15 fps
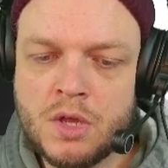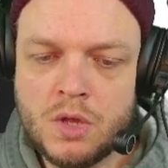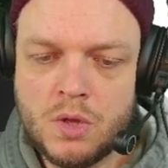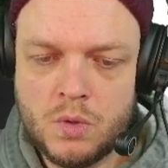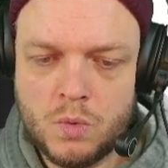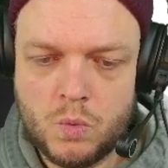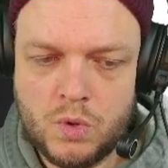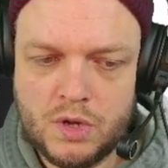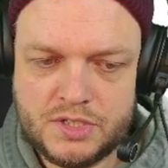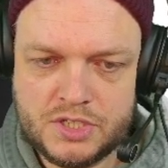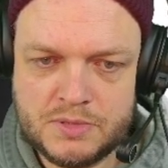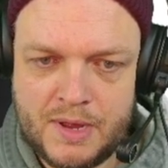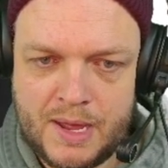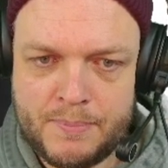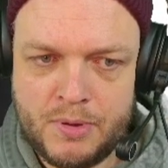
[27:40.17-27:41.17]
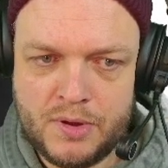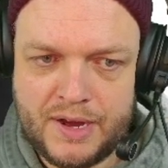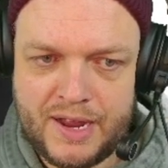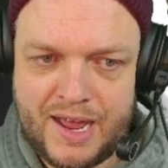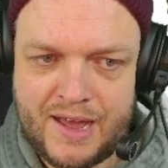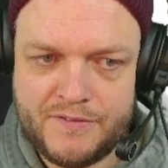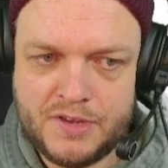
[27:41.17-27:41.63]
what does my opponent
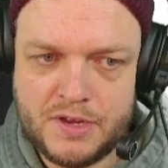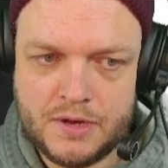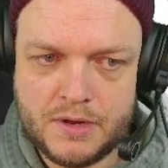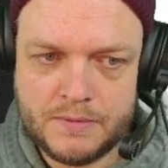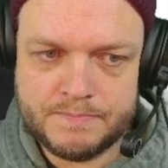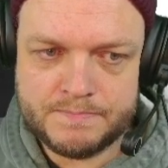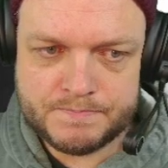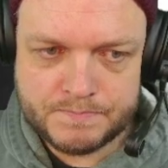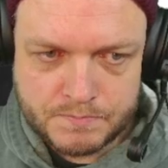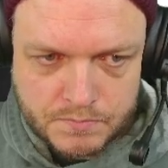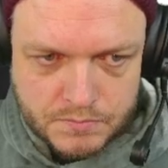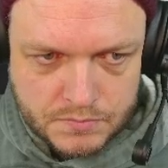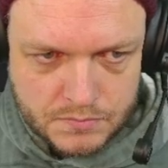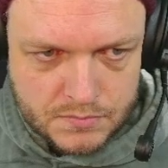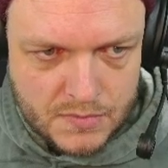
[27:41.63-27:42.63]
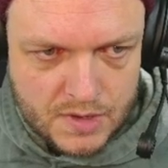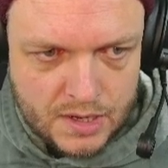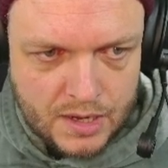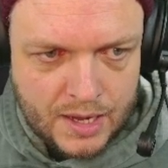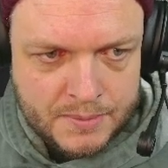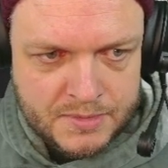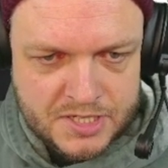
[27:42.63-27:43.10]
have here?
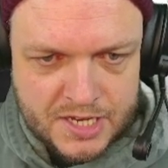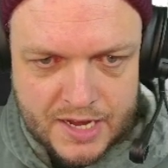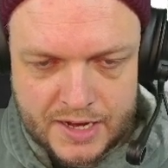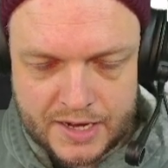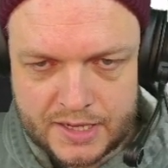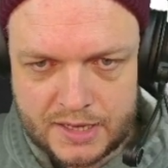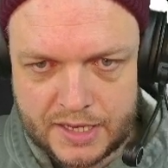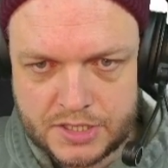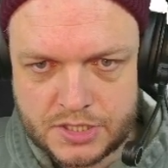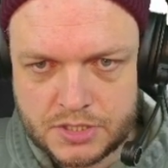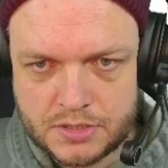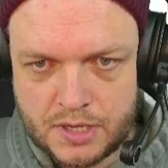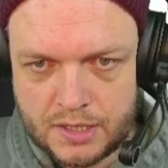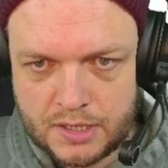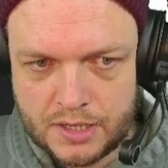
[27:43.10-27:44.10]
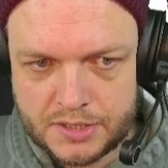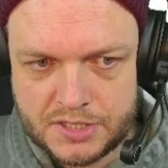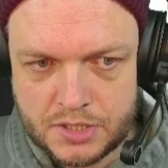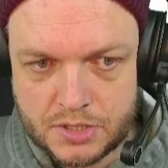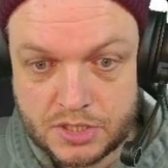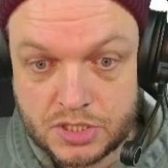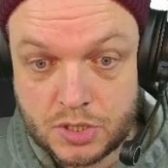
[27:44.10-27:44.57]
I'm sad I clicked a lot
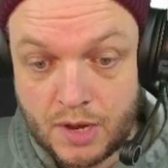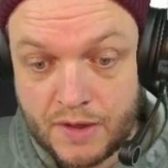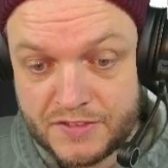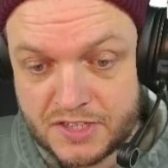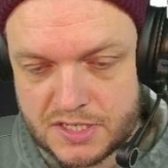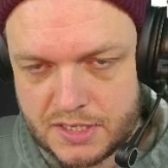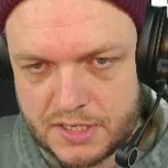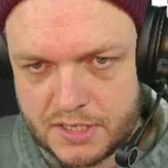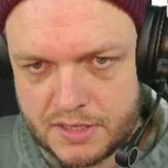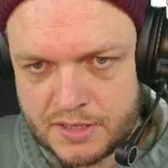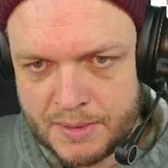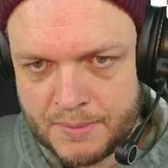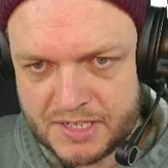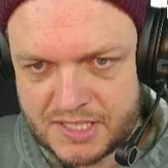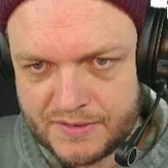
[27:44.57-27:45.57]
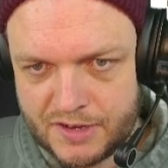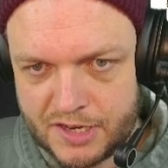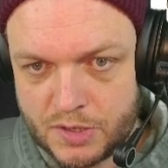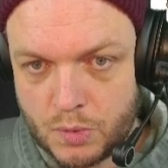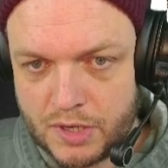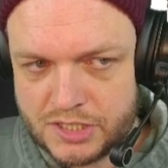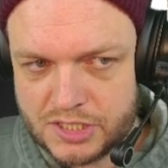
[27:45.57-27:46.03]
here. So obviously they must have a lot
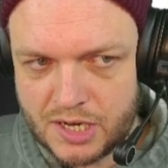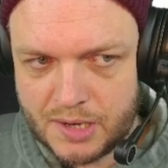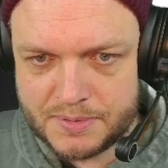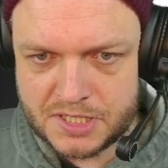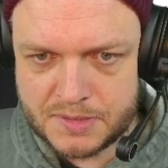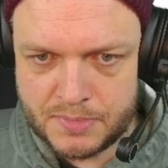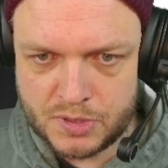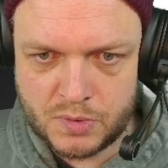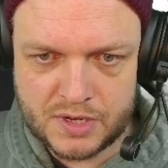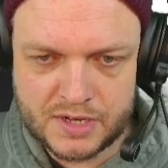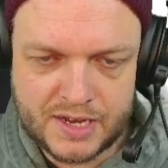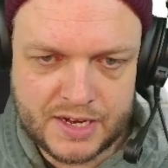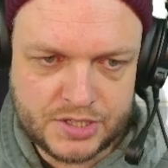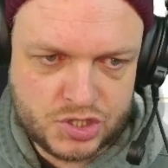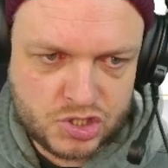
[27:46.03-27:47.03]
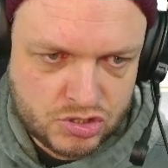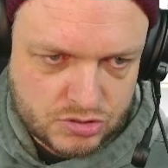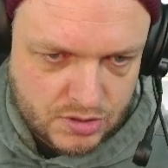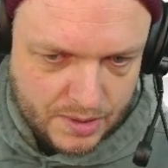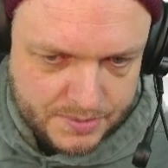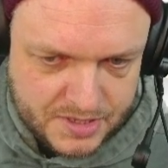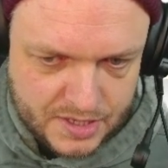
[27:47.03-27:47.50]
of 1-drops, but what kind of
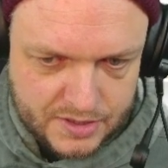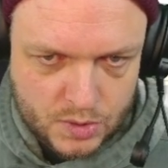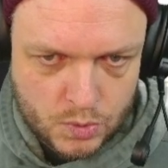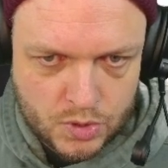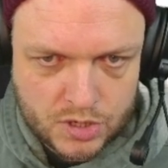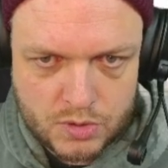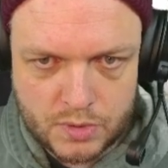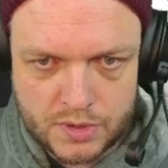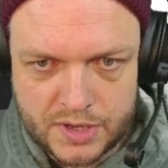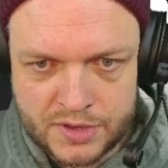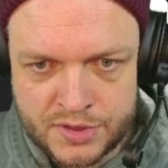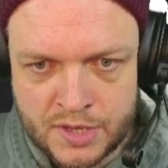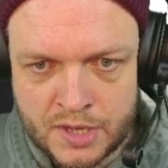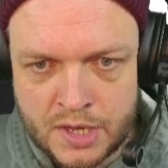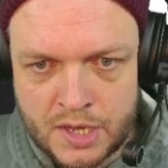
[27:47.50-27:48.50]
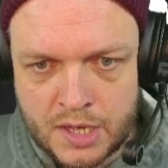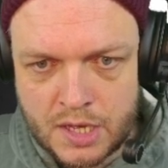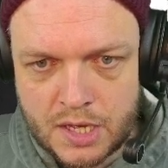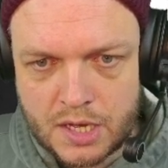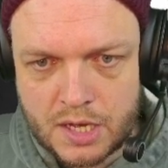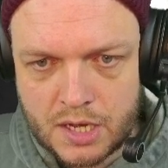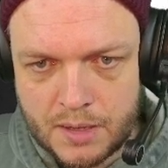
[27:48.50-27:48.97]
2-drops can they work with?
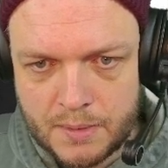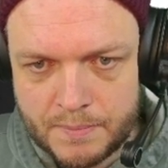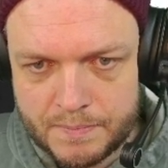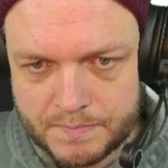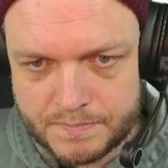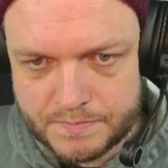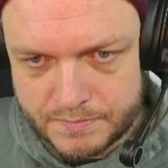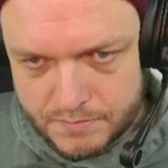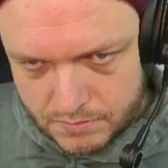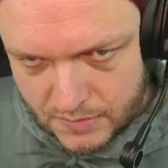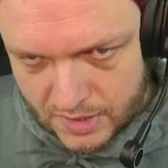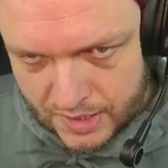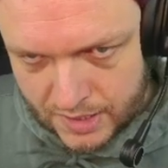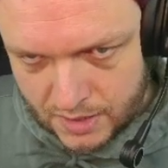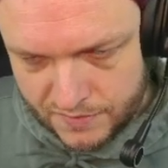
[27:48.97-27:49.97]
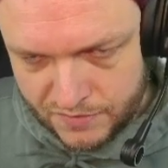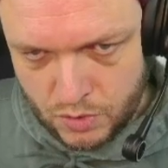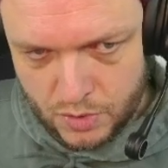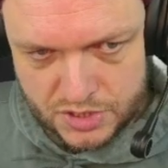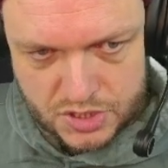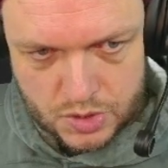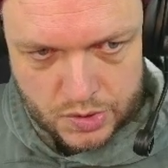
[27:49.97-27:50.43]
And of
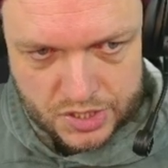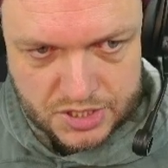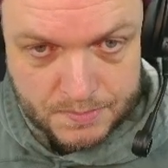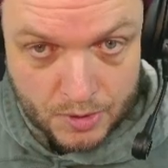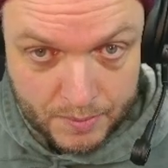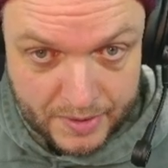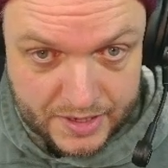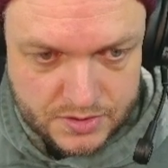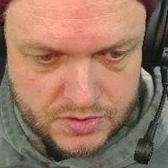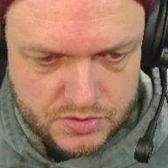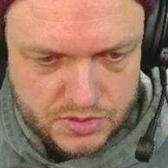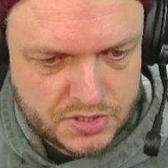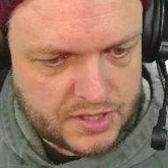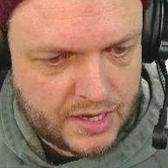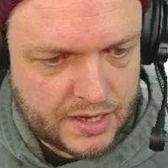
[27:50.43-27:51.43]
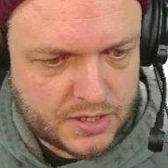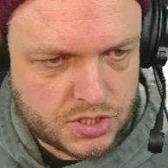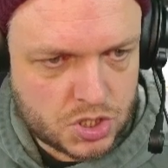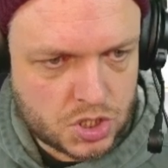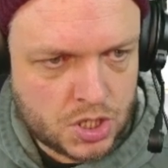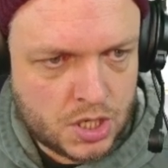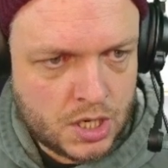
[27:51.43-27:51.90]
course, Orcish Bowmasters is the
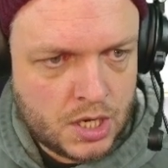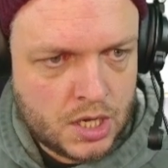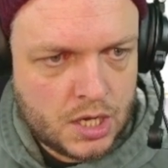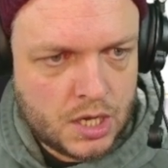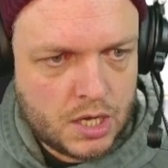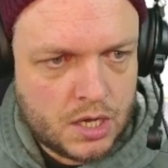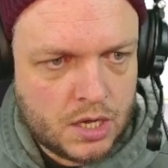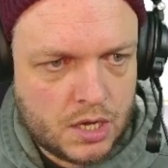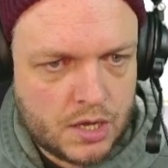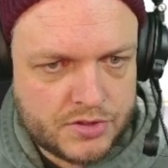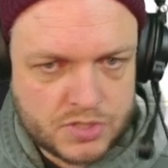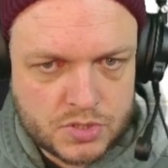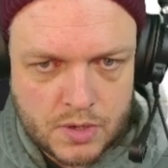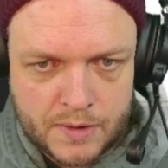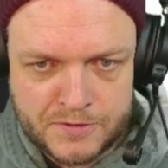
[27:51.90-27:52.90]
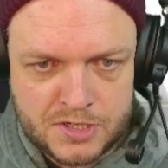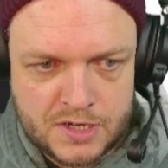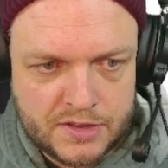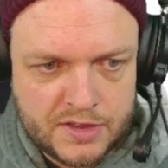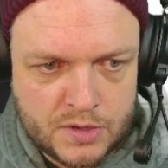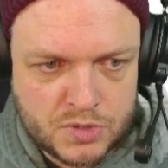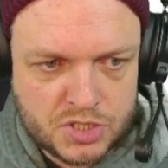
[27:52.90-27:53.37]
answer. So obviously
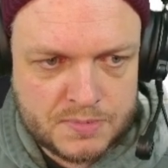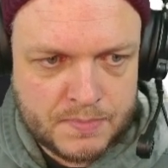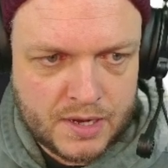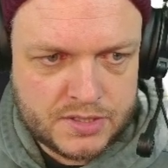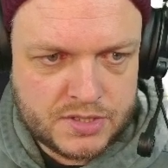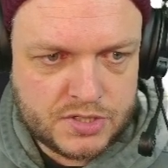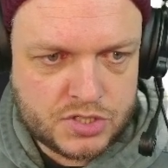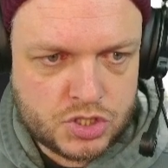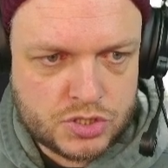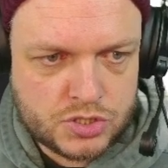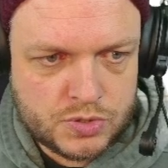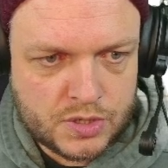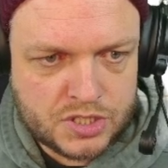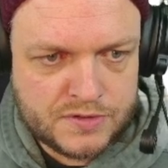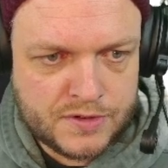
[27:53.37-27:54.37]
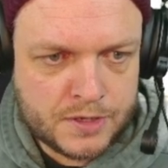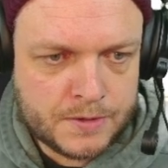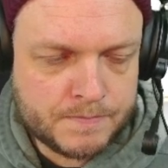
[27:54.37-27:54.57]
they respond to this Trinisphere.